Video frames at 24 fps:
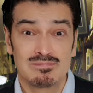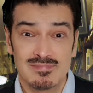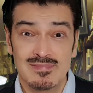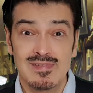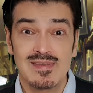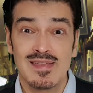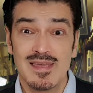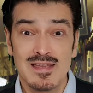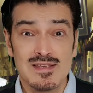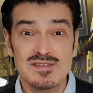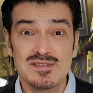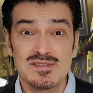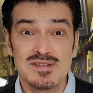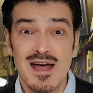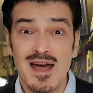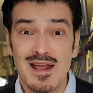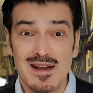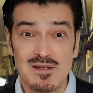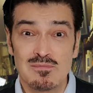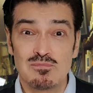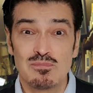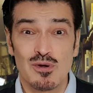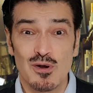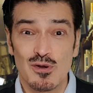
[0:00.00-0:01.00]

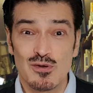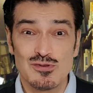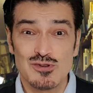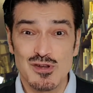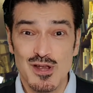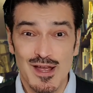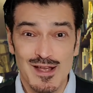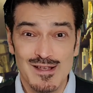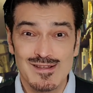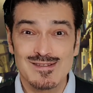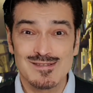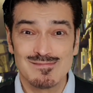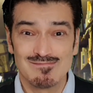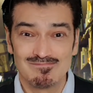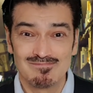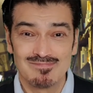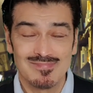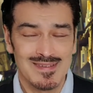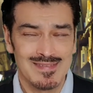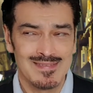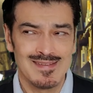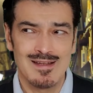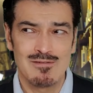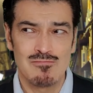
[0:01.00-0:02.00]
kickstarting projects,
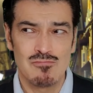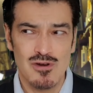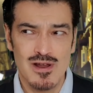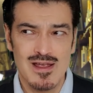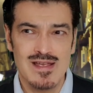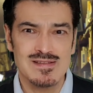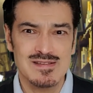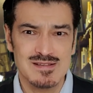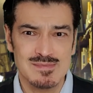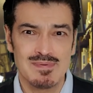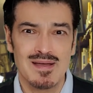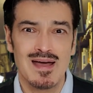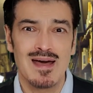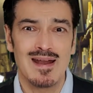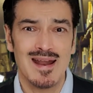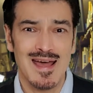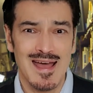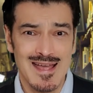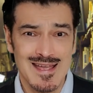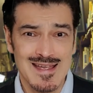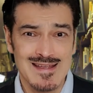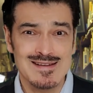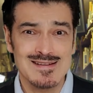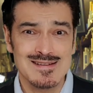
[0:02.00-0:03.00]
and they raised about
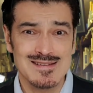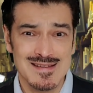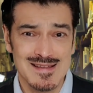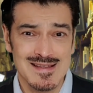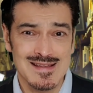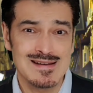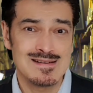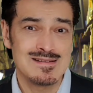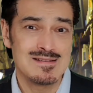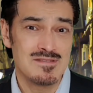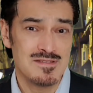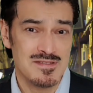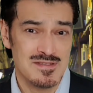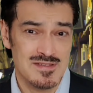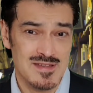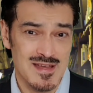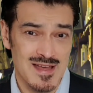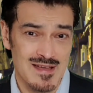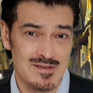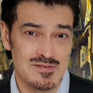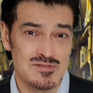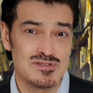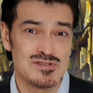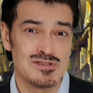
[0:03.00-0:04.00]

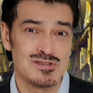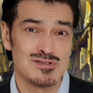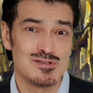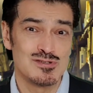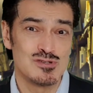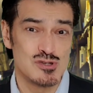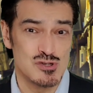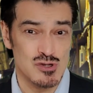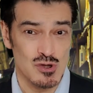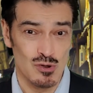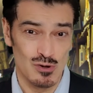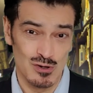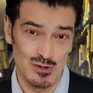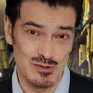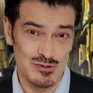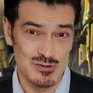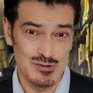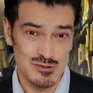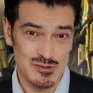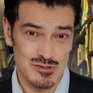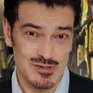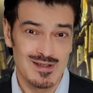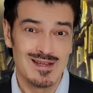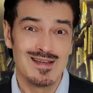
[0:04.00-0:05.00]

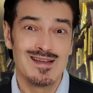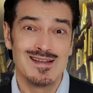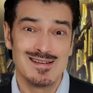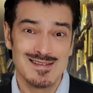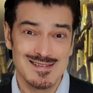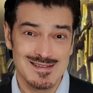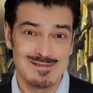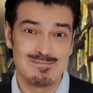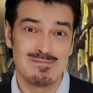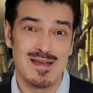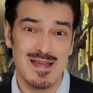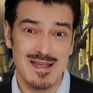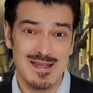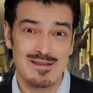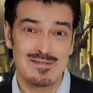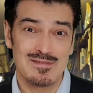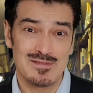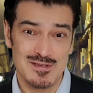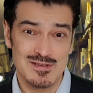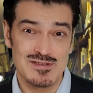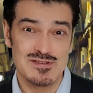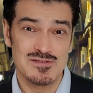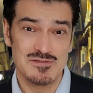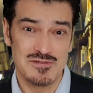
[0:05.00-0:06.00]
$18,000 to make
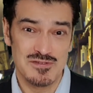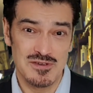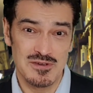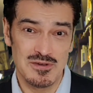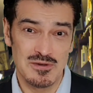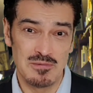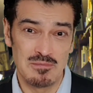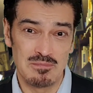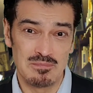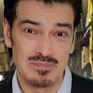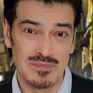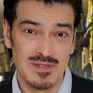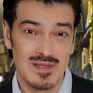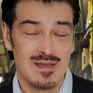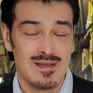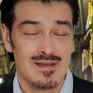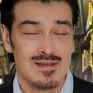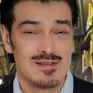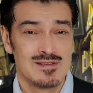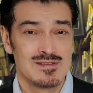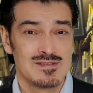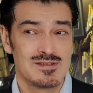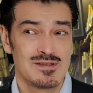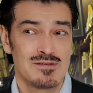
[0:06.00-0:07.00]
this film.
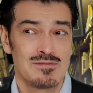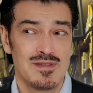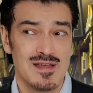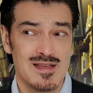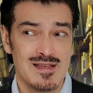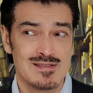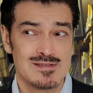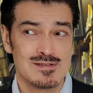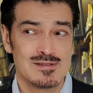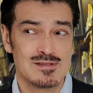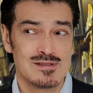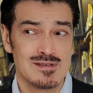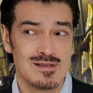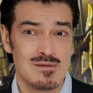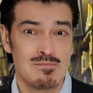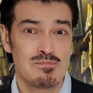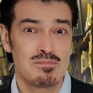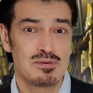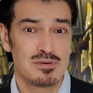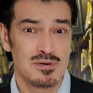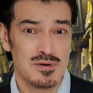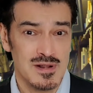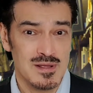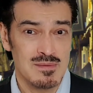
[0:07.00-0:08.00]
So that's
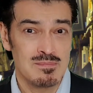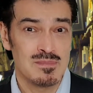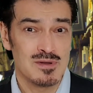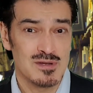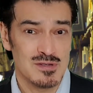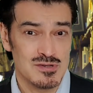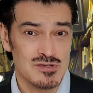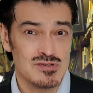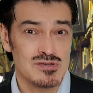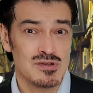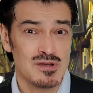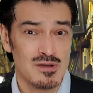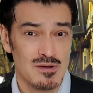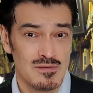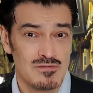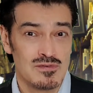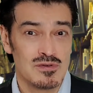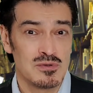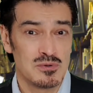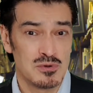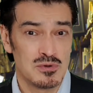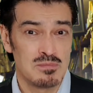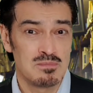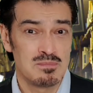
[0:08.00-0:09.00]
pretty much of a
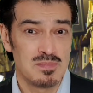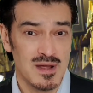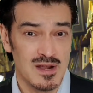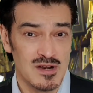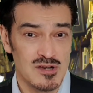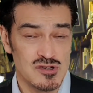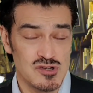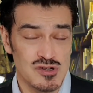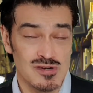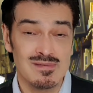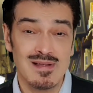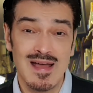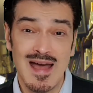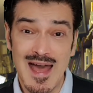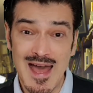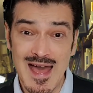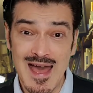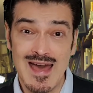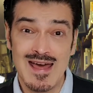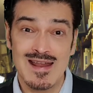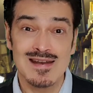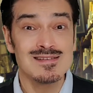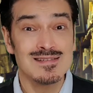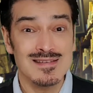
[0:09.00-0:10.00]
good budget,
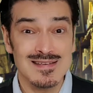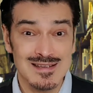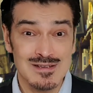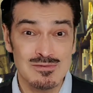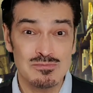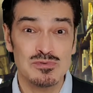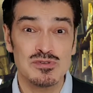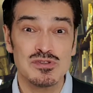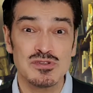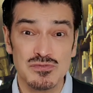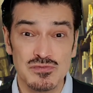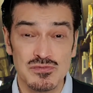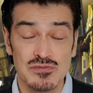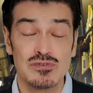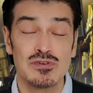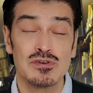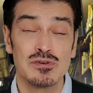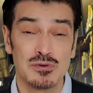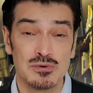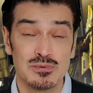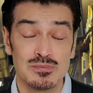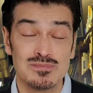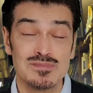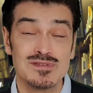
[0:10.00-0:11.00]
and it was
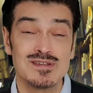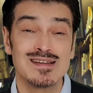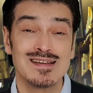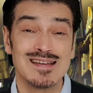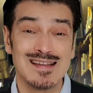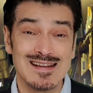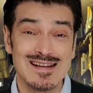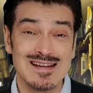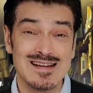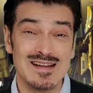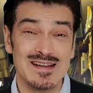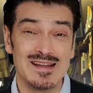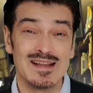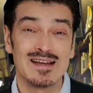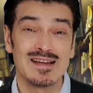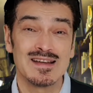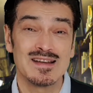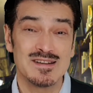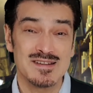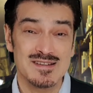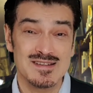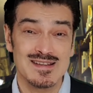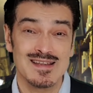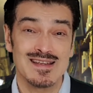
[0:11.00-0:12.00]
filmed in
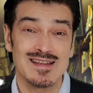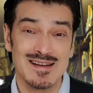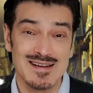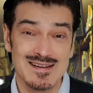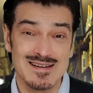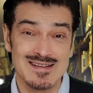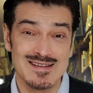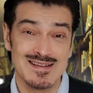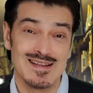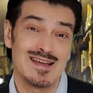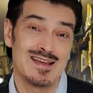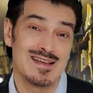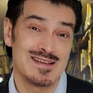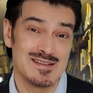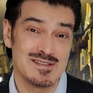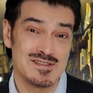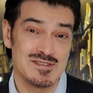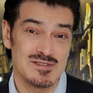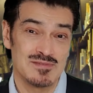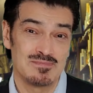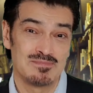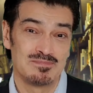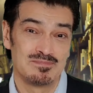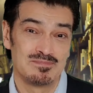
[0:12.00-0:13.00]
19 days.